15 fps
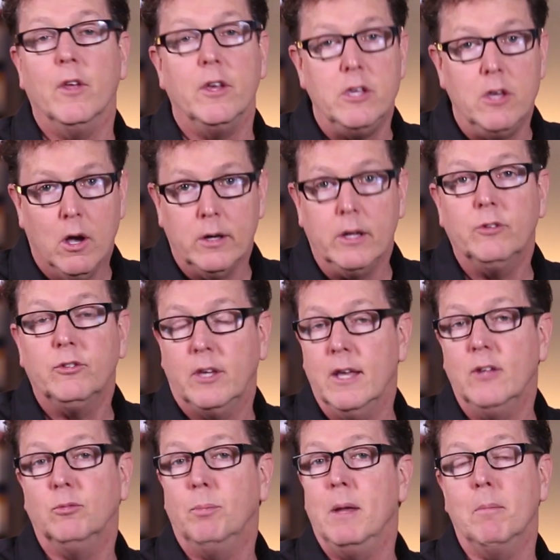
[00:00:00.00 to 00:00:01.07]
the youngest
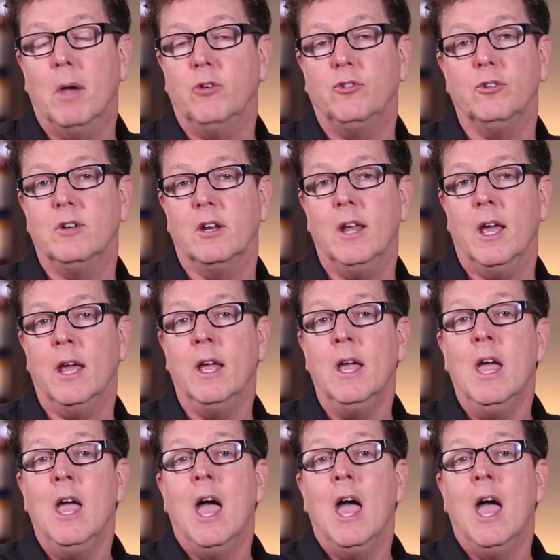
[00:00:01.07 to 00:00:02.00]
kids being measured today,